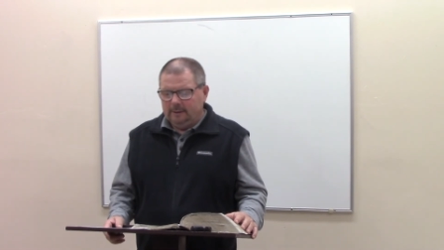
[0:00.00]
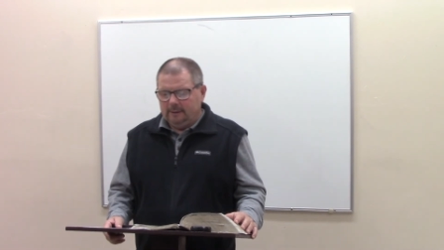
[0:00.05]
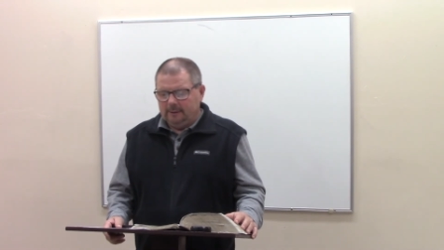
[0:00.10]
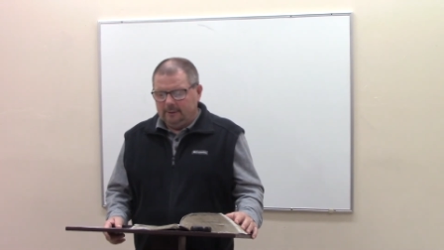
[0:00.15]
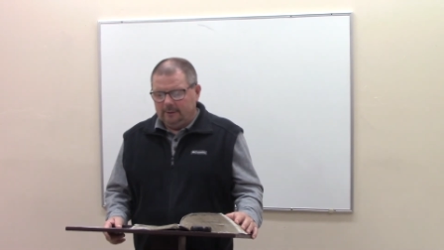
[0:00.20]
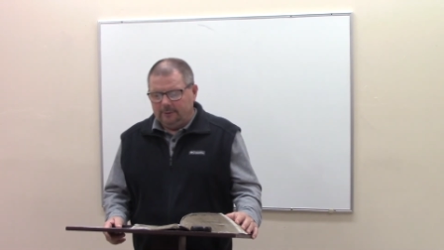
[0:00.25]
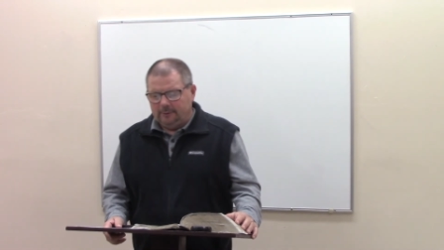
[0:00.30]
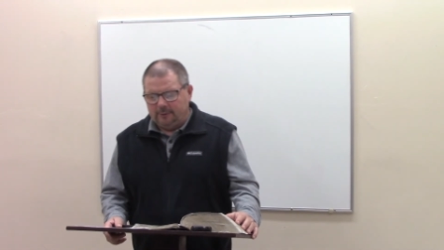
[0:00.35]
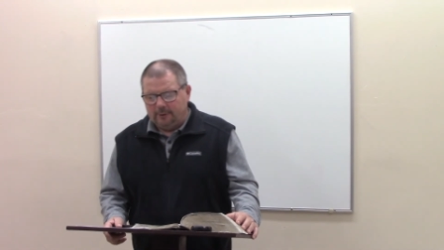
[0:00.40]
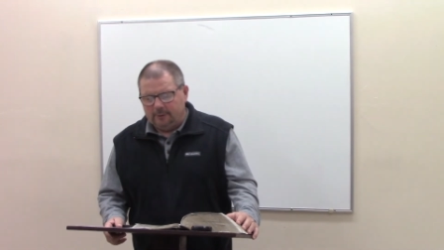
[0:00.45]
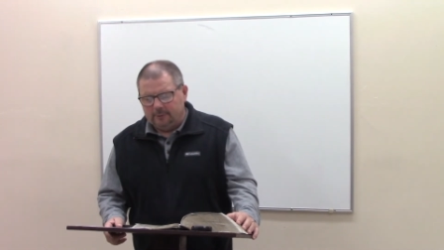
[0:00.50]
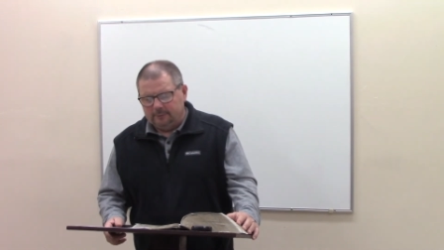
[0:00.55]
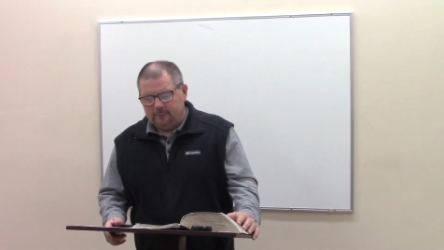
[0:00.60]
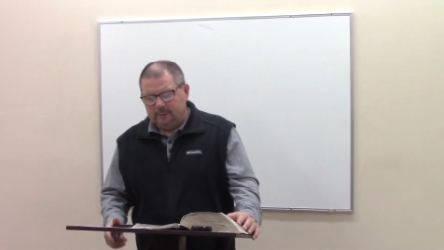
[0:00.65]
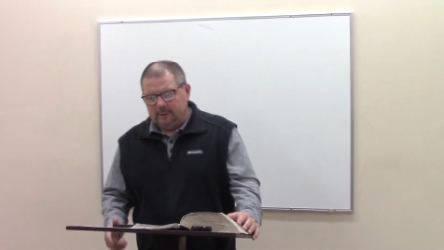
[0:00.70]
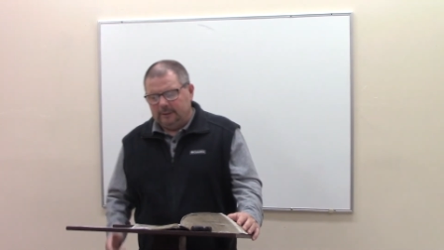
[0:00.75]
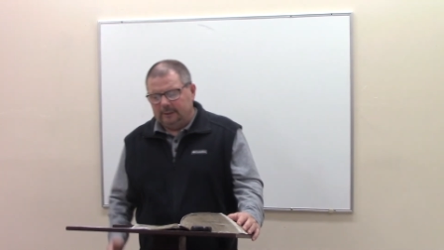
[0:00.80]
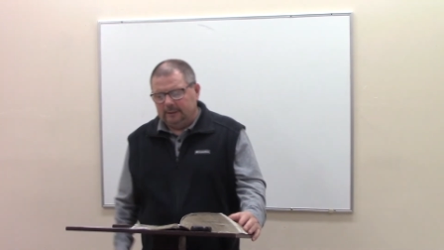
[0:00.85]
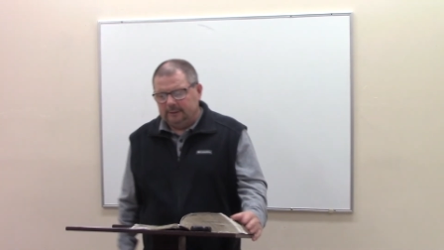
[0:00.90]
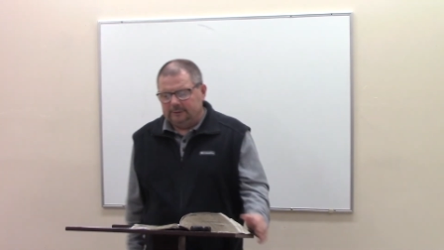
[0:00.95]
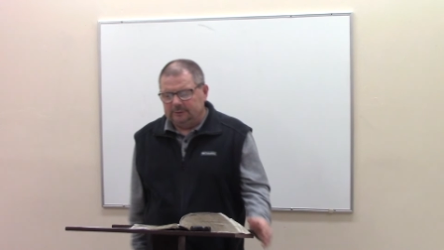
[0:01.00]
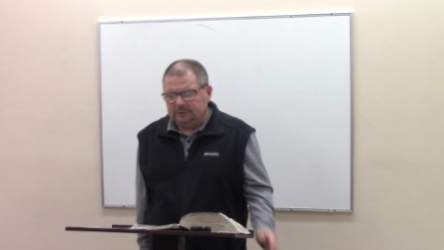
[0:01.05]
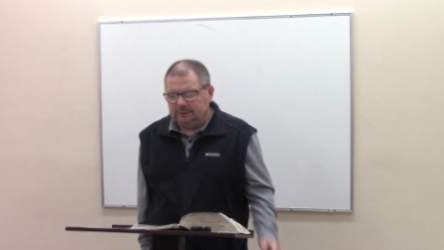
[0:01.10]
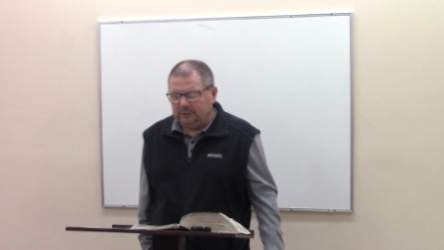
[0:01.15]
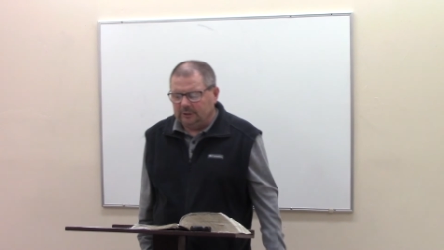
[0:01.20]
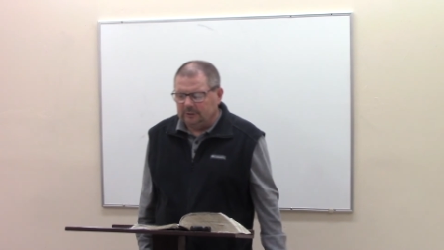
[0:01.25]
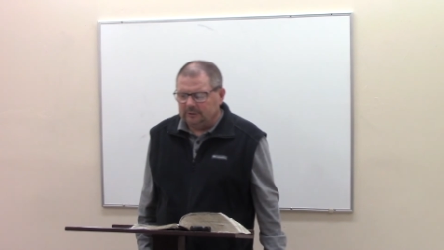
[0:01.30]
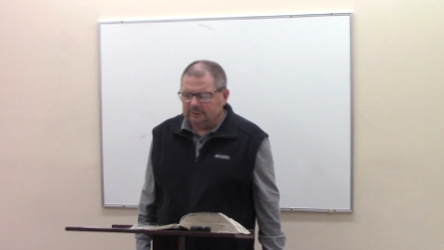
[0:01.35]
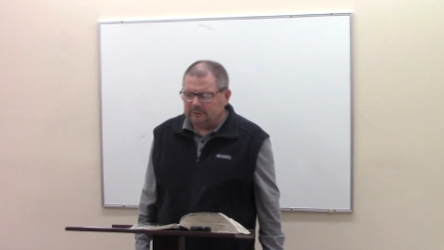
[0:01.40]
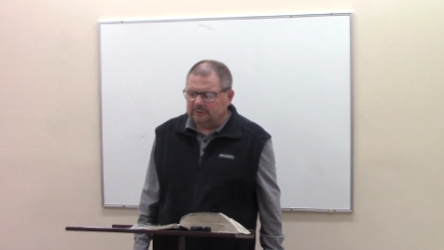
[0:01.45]
You know, uh,
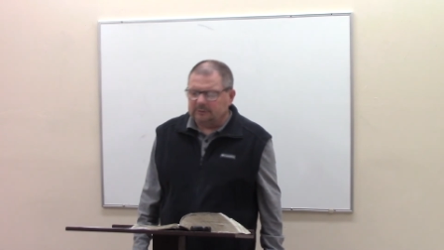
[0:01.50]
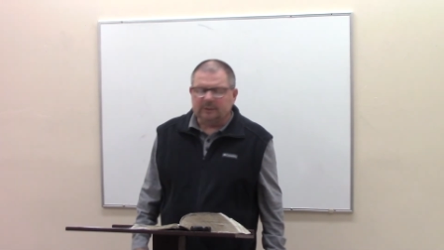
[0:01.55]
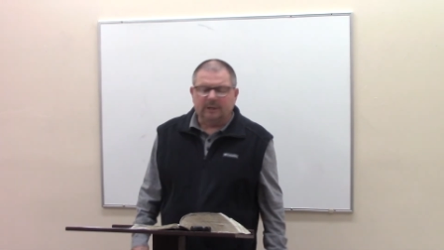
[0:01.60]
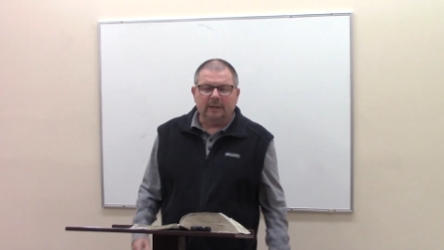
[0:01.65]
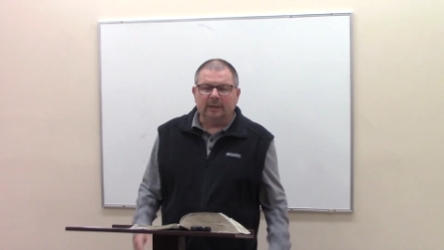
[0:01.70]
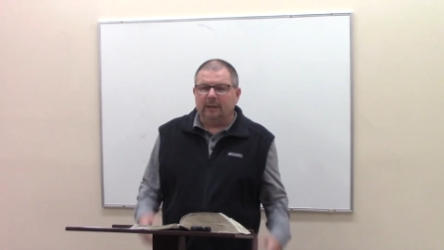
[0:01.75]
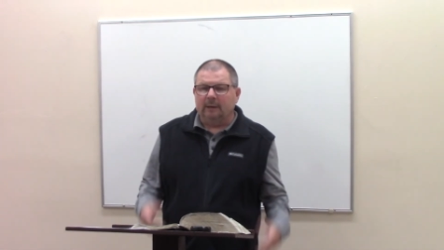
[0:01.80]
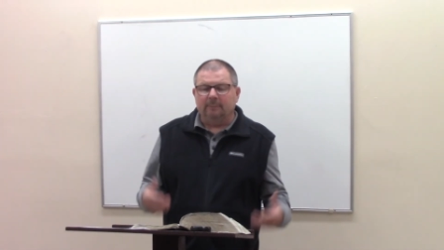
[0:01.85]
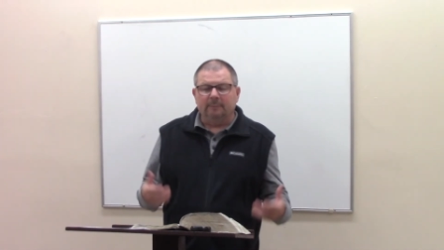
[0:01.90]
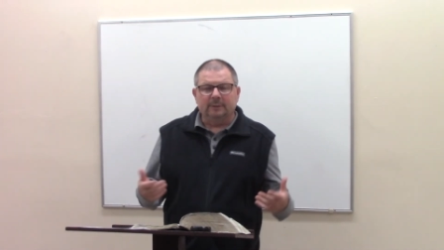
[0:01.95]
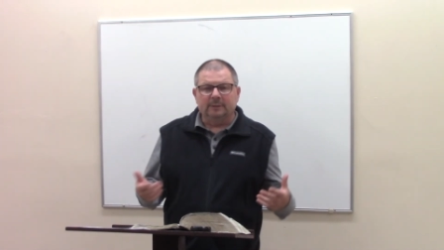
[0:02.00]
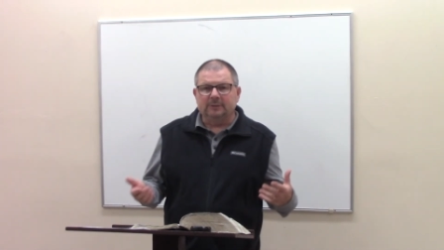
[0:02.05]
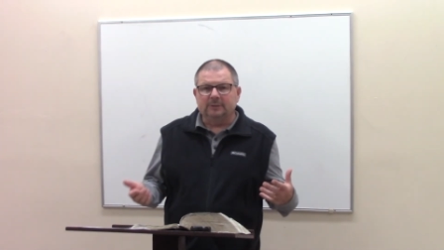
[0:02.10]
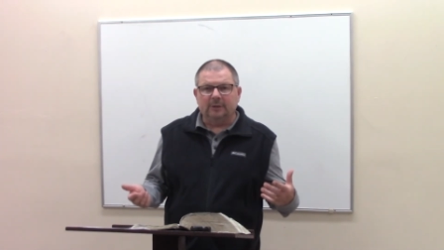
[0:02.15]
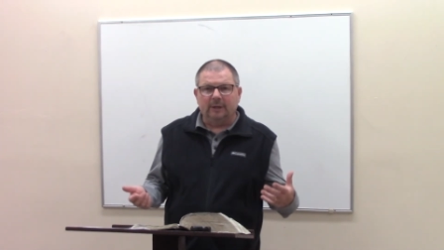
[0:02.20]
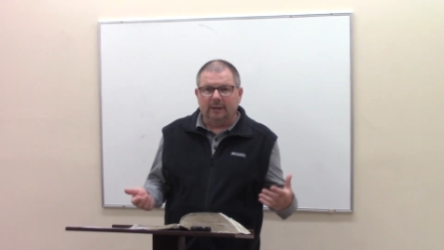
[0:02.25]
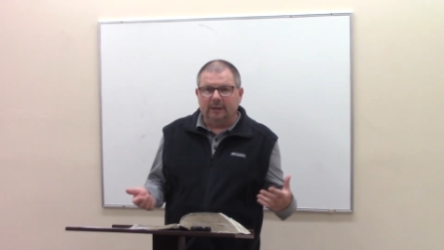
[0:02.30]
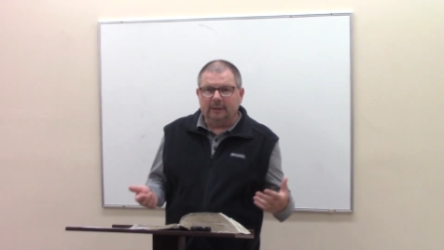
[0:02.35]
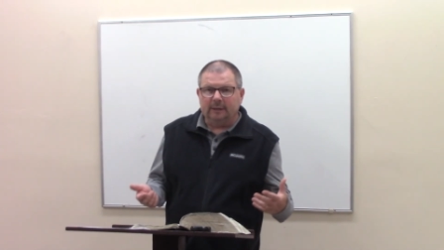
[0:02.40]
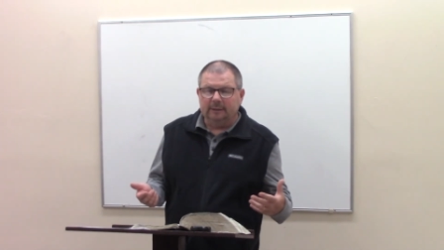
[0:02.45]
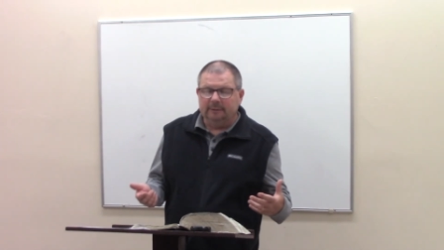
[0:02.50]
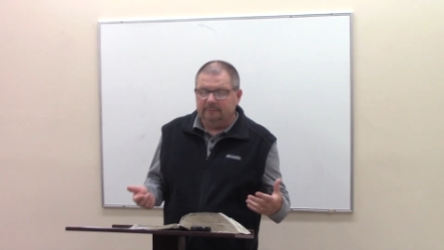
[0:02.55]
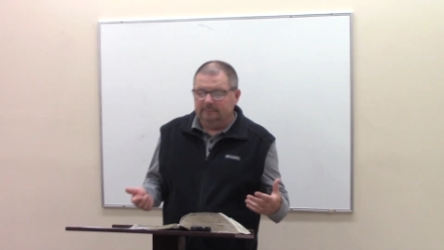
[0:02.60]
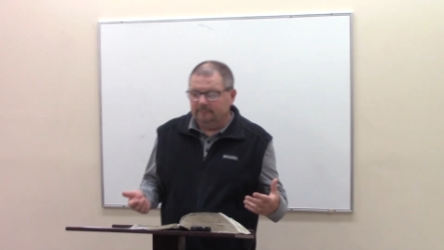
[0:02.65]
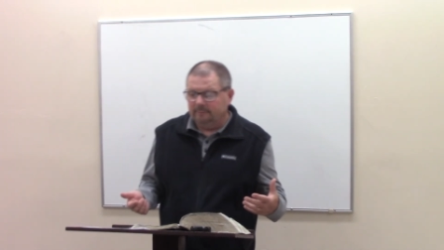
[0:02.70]
Jesus cannot be shaken.